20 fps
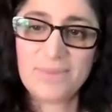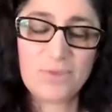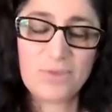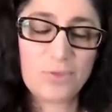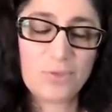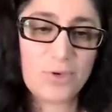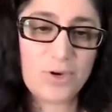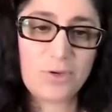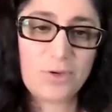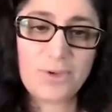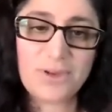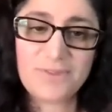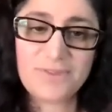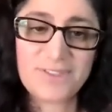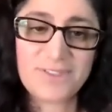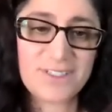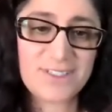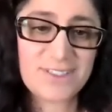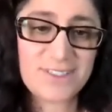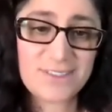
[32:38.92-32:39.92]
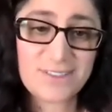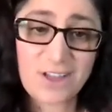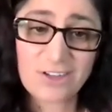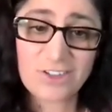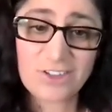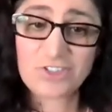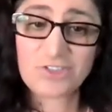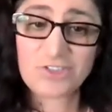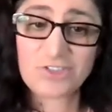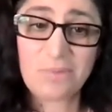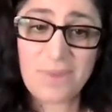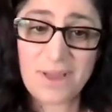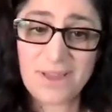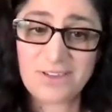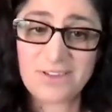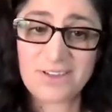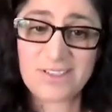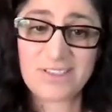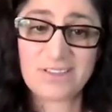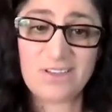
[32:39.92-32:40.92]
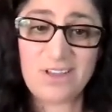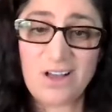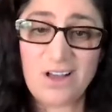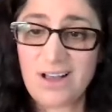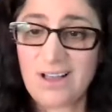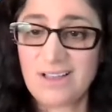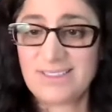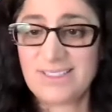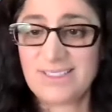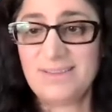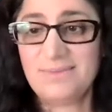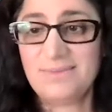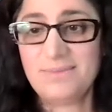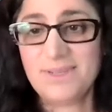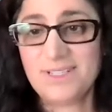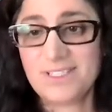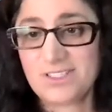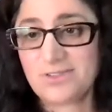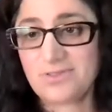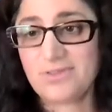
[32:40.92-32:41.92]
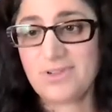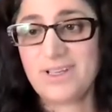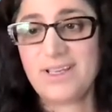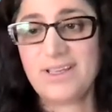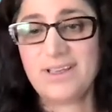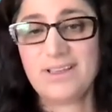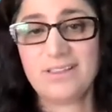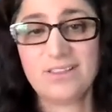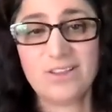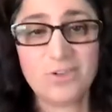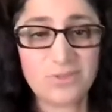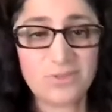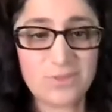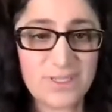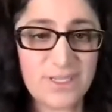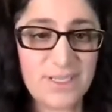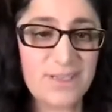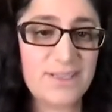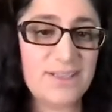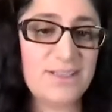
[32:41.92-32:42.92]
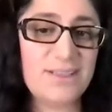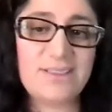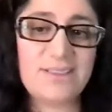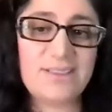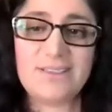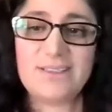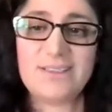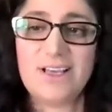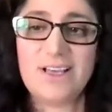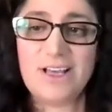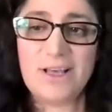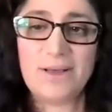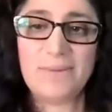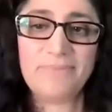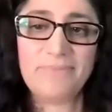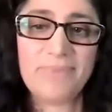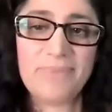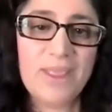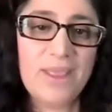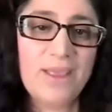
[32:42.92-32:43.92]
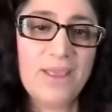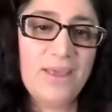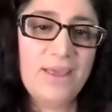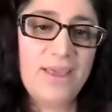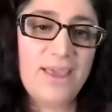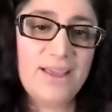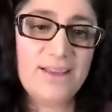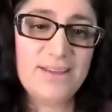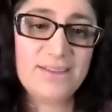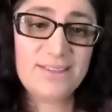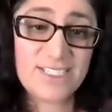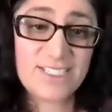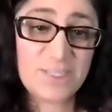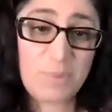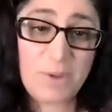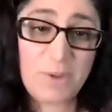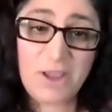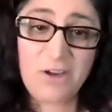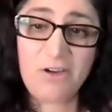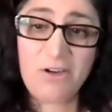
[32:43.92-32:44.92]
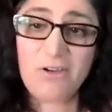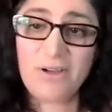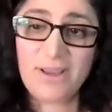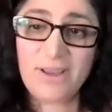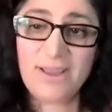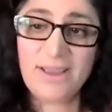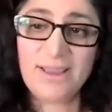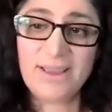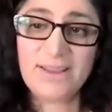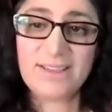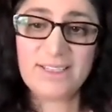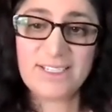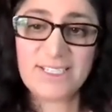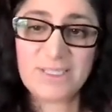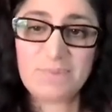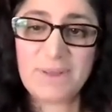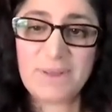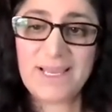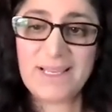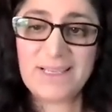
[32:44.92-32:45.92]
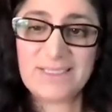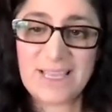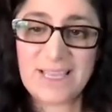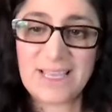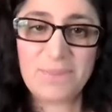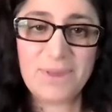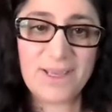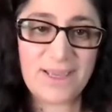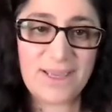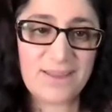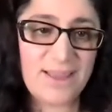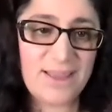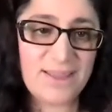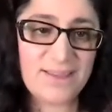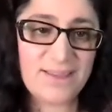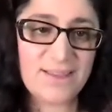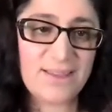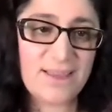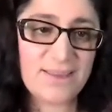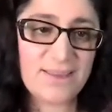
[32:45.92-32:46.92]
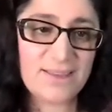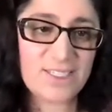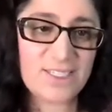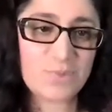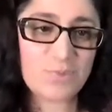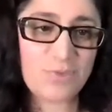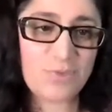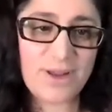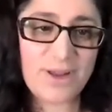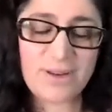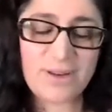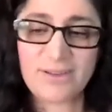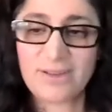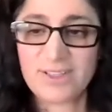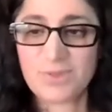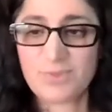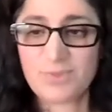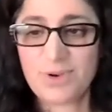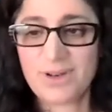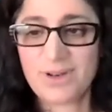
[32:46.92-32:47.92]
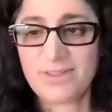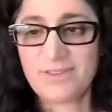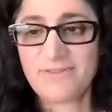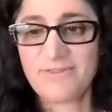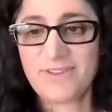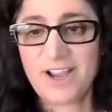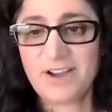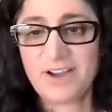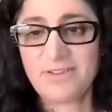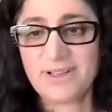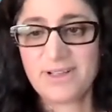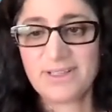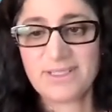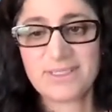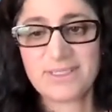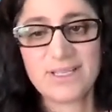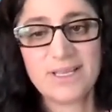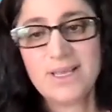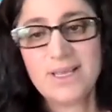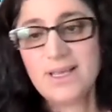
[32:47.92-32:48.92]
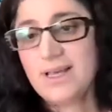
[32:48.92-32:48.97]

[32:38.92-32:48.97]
where we've seen such tremendous loss and misery, loneliness, and despair in this pandemic and the spread of the virus.